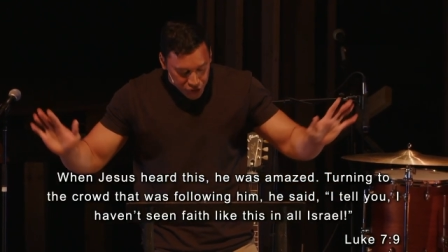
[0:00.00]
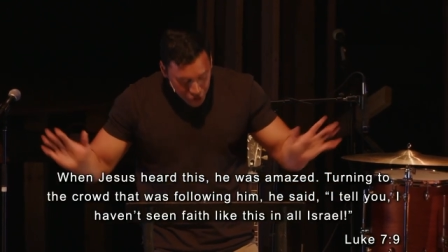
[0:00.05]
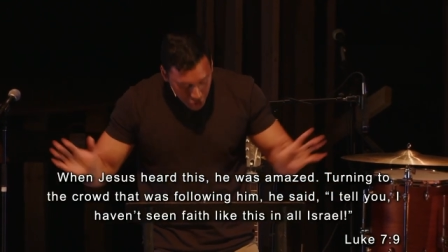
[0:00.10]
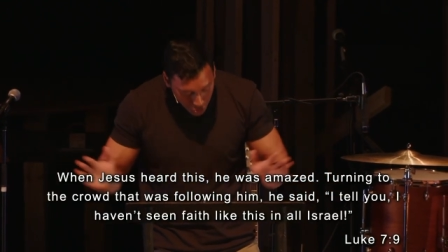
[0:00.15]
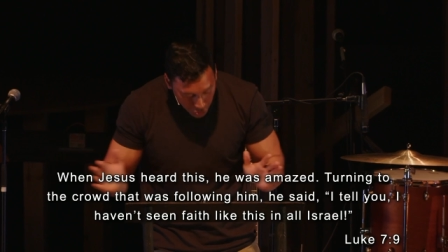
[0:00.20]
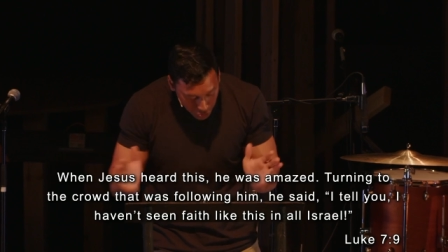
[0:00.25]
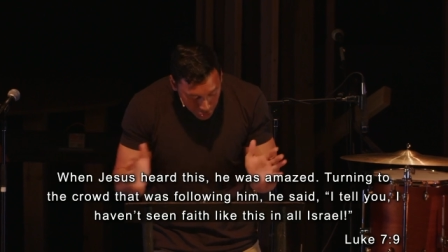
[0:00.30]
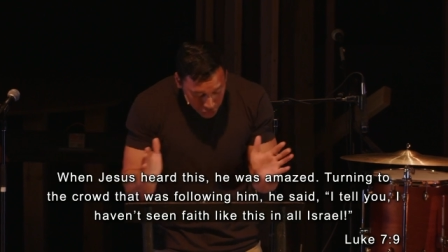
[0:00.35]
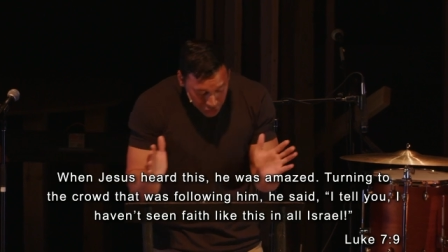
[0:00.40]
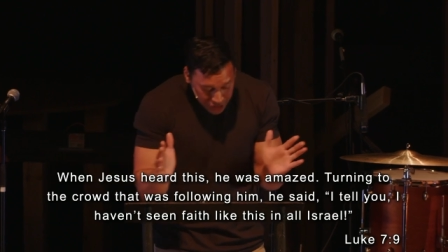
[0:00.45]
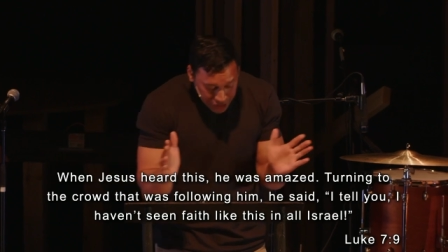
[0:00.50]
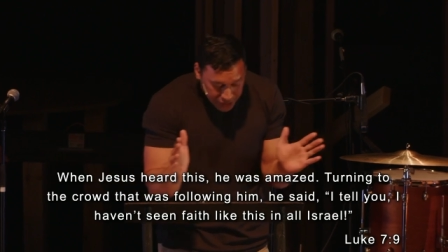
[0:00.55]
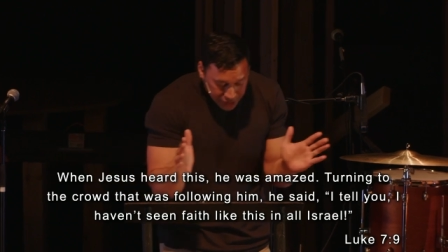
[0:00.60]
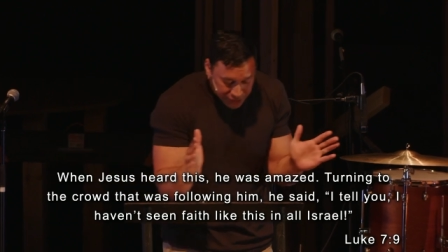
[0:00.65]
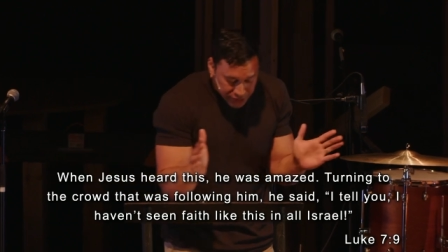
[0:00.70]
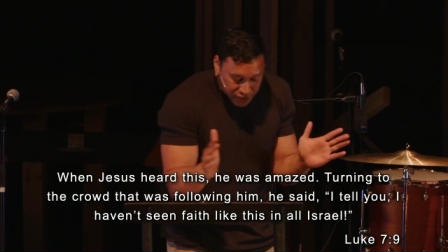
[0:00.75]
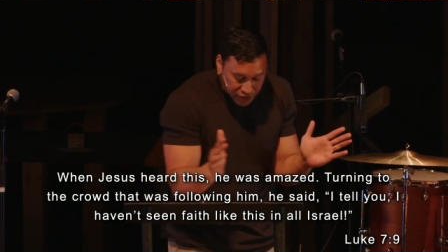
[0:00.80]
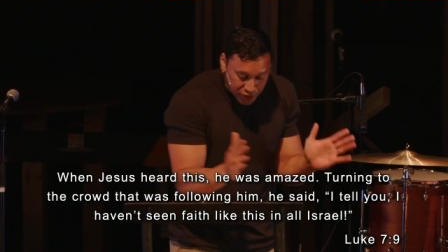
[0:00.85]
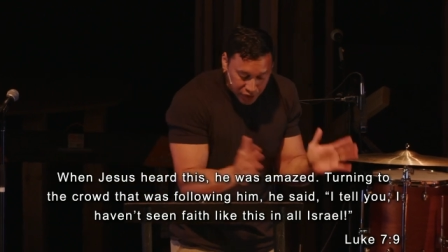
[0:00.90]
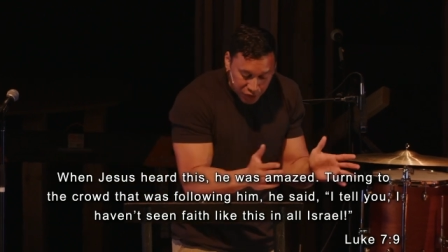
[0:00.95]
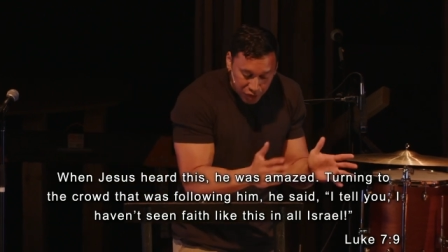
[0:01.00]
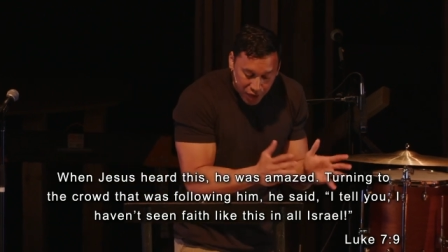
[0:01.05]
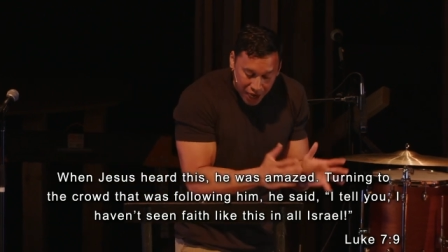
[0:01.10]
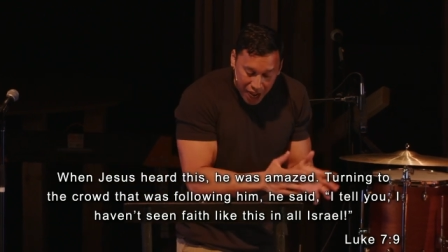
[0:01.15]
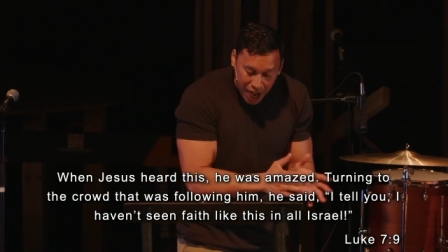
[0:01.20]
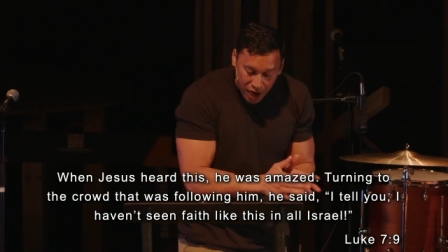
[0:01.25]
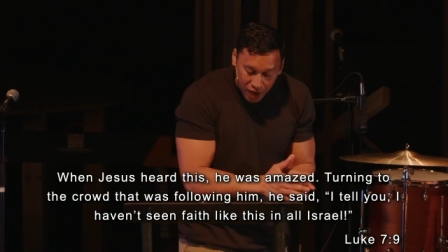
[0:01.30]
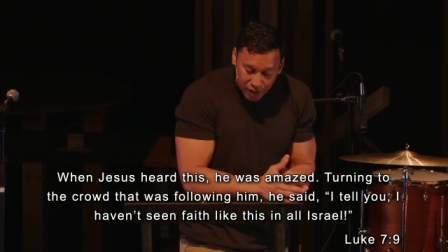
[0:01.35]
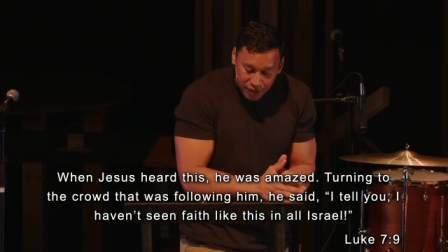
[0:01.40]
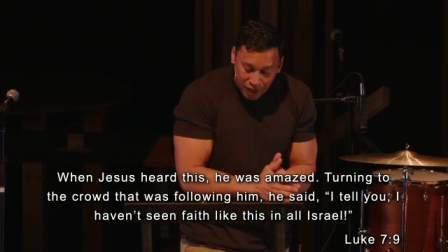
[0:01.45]
Turning to the
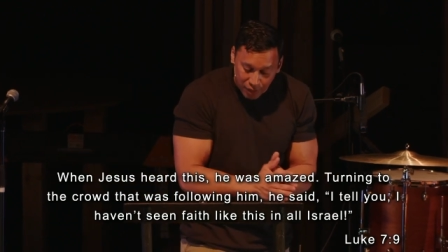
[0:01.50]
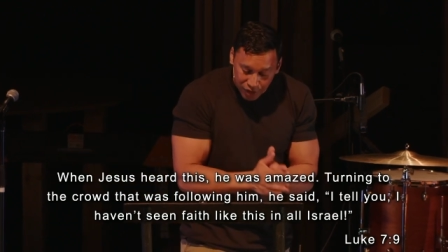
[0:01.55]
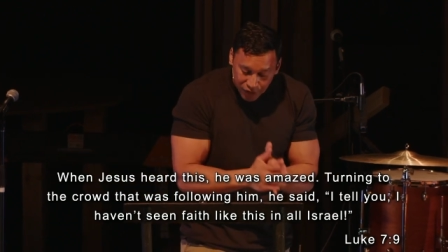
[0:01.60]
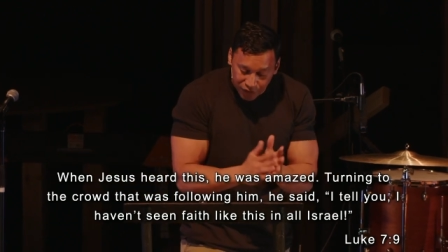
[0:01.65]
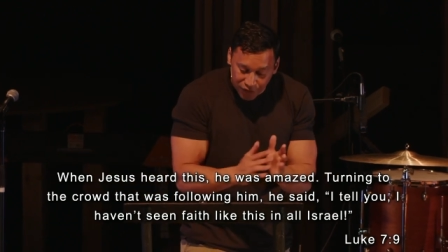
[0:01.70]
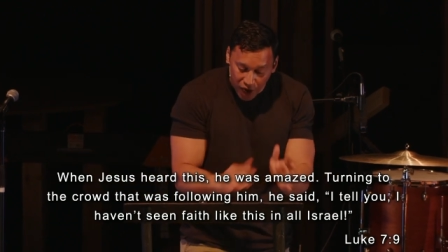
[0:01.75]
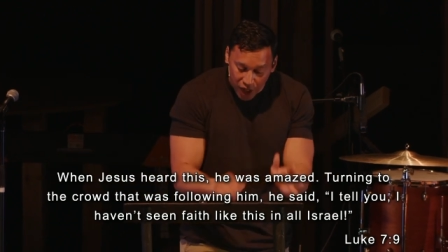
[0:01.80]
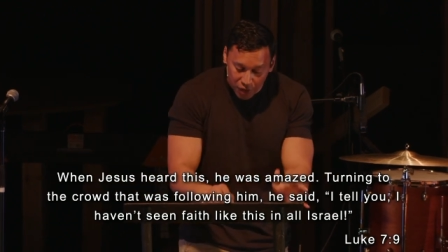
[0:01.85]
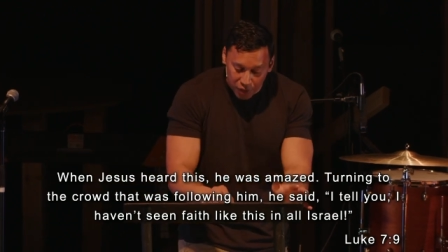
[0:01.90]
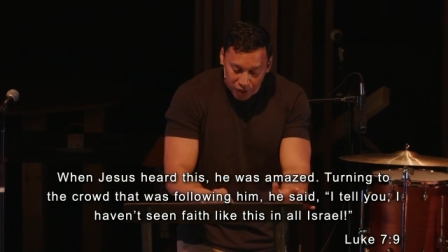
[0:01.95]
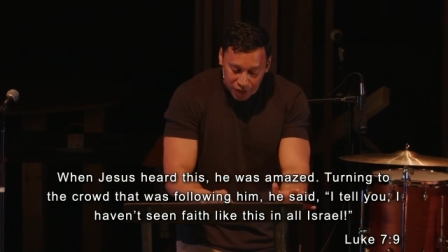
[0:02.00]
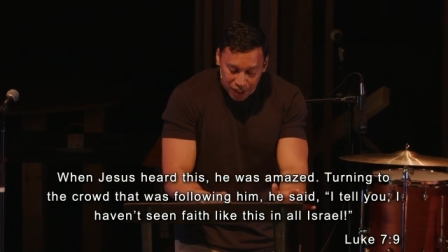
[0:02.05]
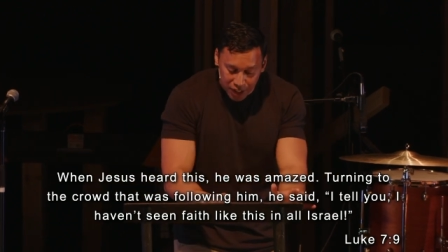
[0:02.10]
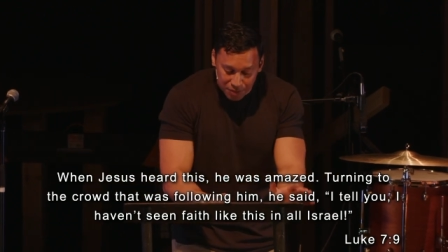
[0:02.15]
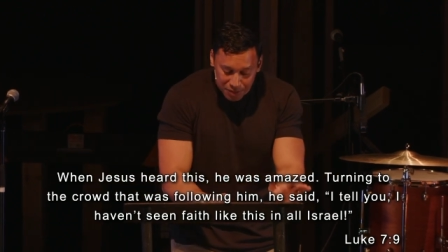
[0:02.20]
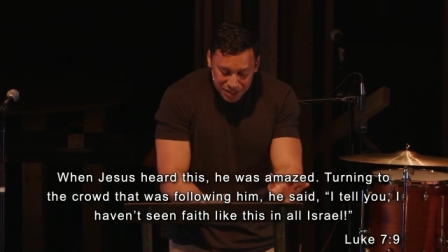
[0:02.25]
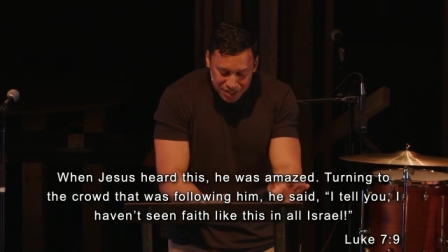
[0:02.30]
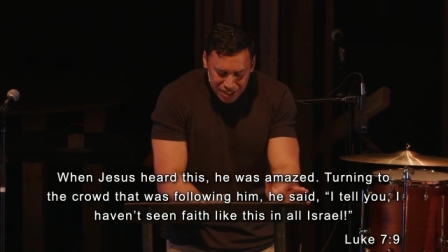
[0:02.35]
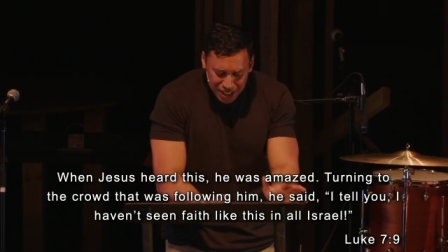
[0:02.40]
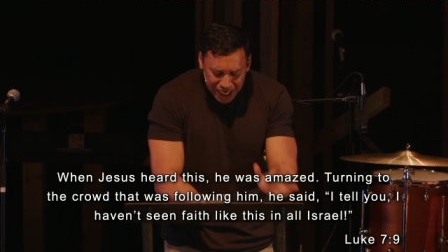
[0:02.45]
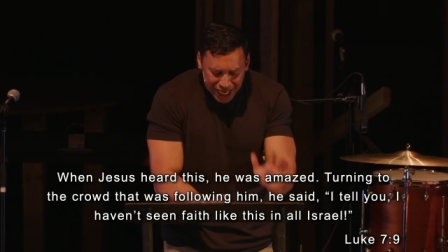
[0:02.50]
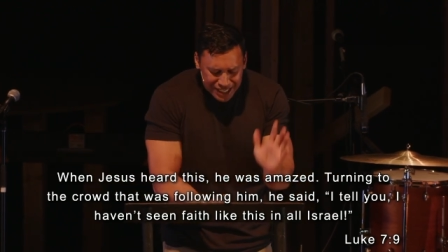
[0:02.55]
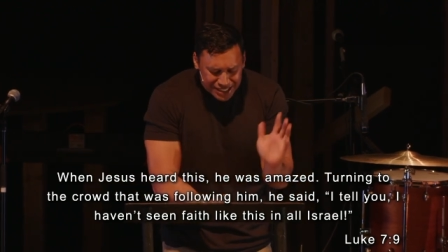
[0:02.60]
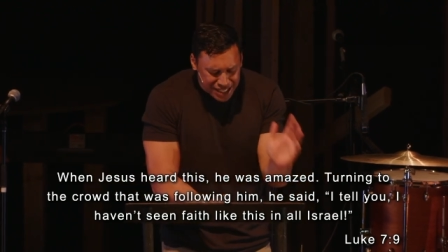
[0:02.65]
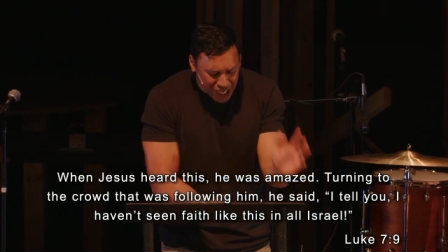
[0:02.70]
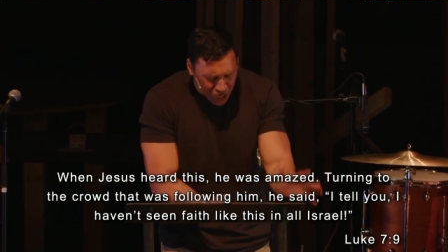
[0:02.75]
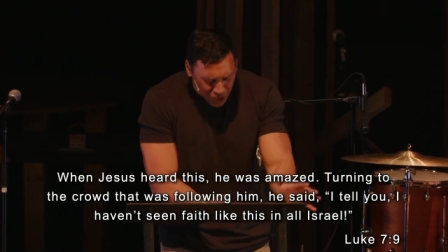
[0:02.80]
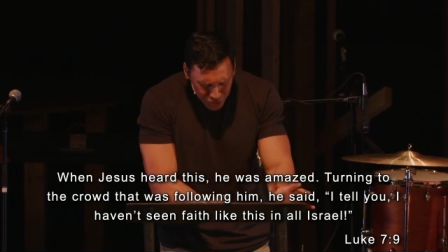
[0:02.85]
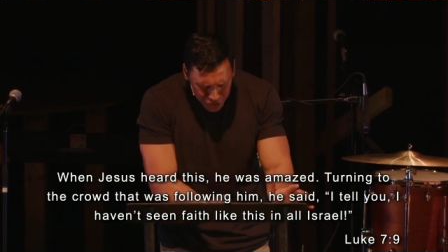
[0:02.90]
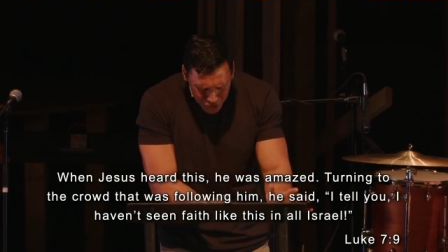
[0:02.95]
crowd that was following him, he said, I
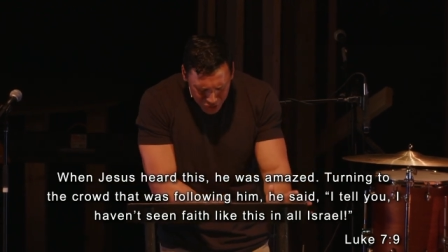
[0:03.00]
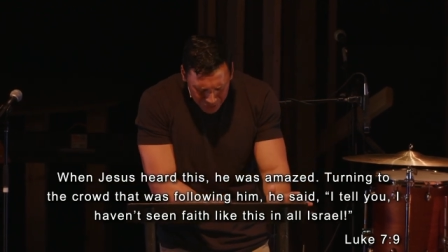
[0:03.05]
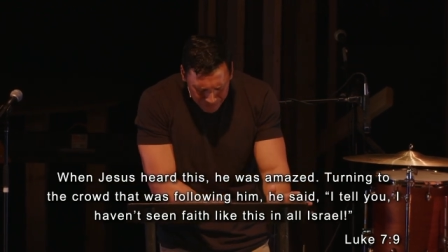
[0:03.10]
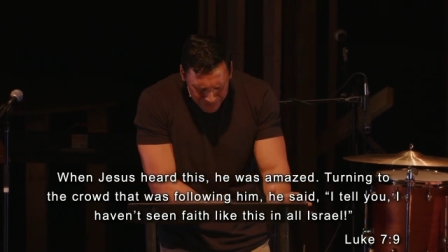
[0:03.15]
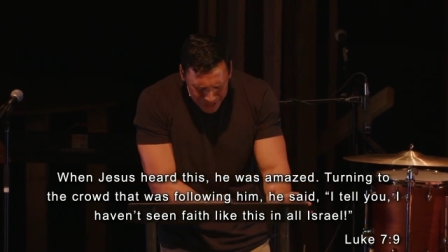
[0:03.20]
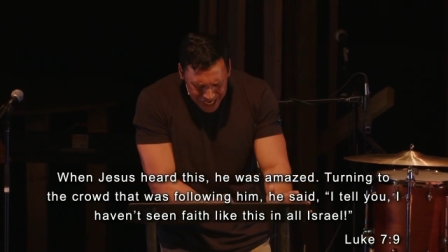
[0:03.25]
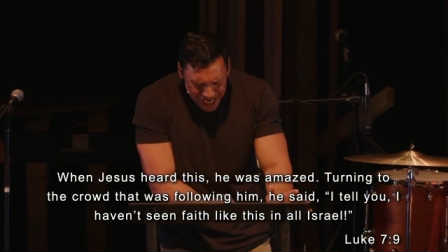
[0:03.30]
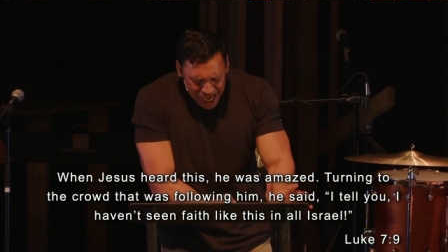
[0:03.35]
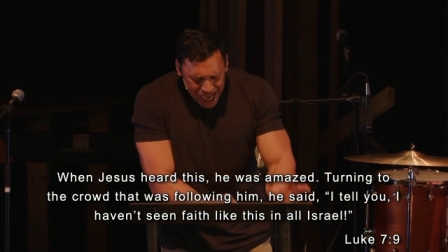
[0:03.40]
tell you,